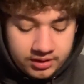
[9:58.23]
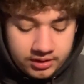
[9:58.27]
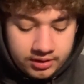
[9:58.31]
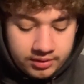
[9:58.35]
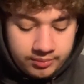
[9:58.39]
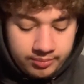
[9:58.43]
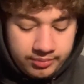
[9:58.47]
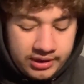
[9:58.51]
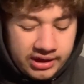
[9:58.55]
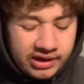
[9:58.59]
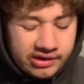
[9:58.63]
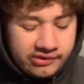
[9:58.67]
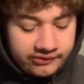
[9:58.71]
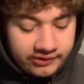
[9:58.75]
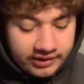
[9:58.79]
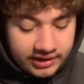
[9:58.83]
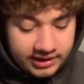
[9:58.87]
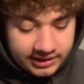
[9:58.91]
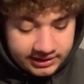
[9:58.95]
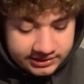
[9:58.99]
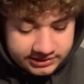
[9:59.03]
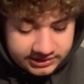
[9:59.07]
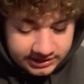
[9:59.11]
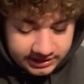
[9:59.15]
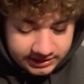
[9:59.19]
Black
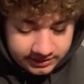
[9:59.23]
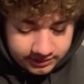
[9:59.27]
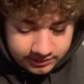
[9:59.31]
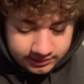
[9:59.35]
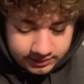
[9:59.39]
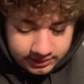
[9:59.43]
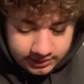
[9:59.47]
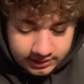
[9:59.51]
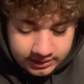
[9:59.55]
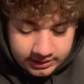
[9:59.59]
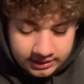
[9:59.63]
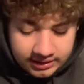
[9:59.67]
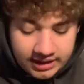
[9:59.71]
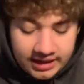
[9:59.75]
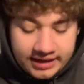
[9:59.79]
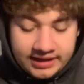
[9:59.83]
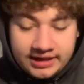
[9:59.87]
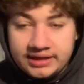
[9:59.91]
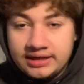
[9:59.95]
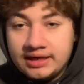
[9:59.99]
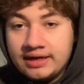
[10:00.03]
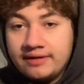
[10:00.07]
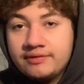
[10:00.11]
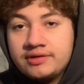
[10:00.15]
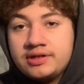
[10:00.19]
Friday sale. I
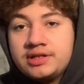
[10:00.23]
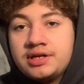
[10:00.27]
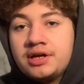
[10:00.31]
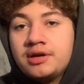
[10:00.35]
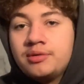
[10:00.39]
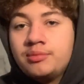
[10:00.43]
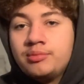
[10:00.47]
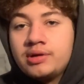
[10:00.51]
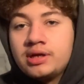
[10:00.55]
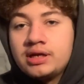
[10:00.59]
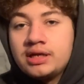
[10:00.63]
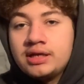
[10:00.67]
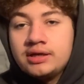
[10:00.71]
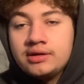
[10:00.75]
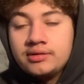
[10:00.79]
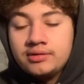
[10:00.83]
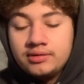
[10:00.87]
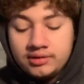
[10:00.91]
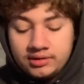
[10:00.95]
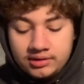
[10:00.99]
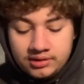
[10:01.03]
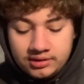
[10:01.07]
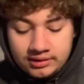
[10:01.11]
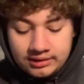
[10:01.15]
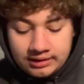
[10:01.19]
didn't have a ton of money
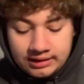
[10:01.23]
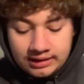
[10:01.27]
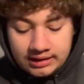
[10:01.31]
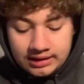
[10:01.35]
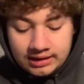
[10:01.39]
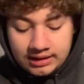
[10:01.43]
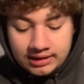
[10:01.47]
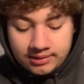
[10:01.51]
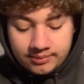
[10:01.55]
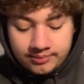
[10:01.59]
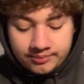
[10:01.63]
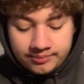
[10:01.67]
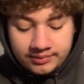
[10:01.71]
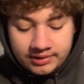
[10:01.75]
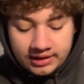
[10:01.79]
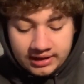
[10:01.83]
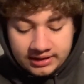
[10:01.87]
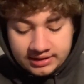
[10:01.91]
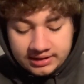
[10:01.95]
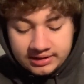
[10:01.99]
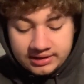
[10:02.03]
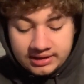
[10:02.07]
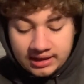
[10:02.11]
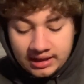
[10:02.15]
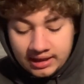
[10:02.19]
at
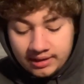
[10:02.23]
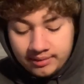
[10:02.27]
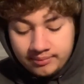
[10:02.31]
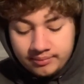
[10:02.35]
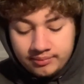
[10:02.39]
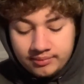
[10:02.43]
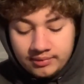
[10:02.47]
the time.